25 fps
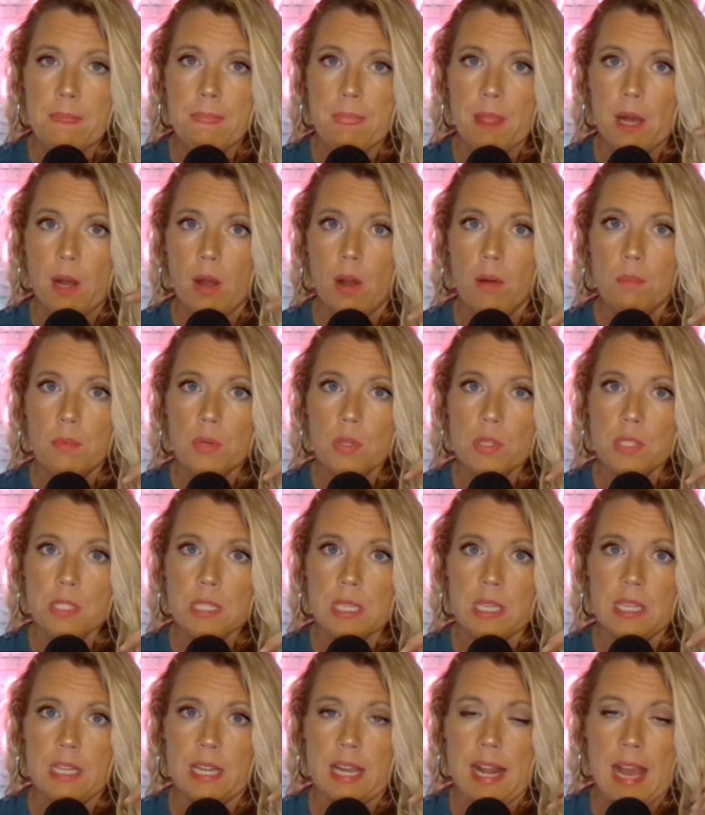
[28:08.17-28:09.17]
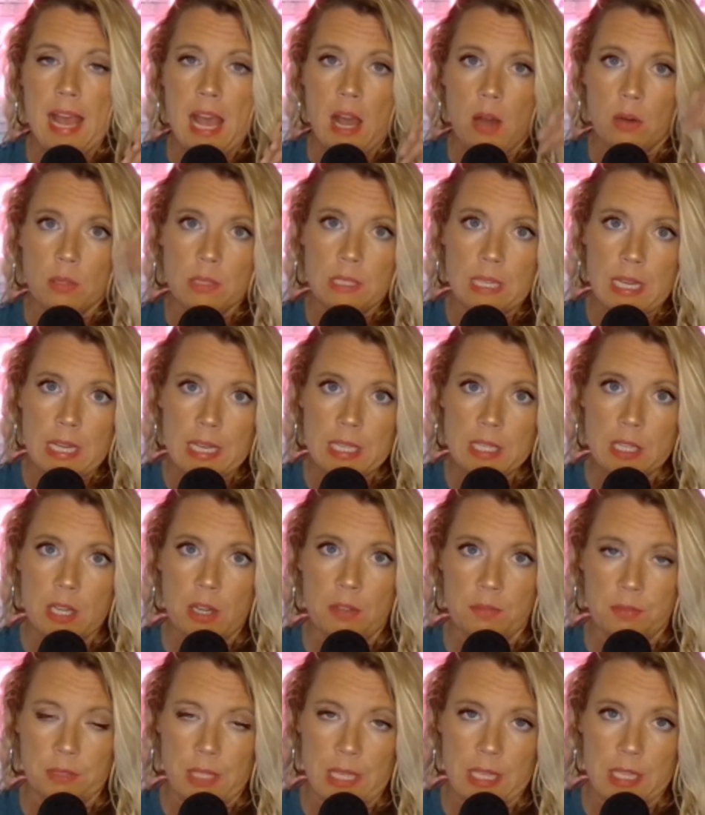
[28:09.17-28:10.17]
almost in an outline
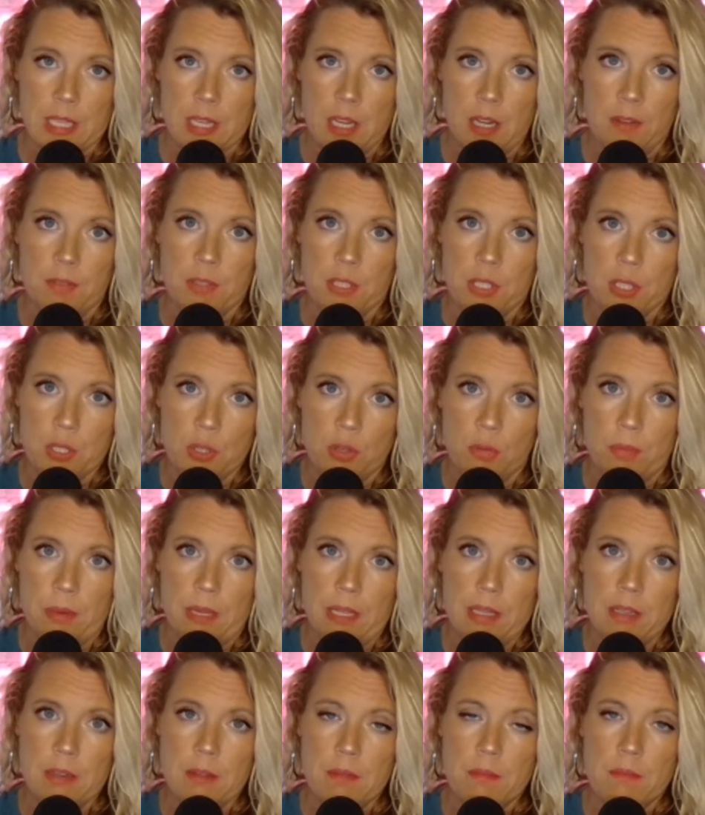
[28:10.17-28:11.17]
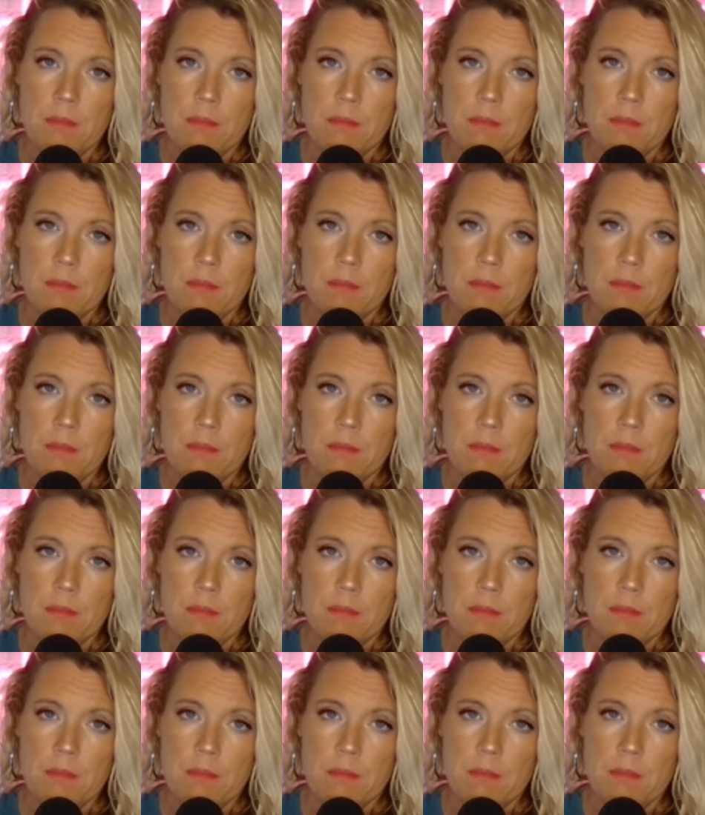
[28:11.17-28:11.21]
of a human,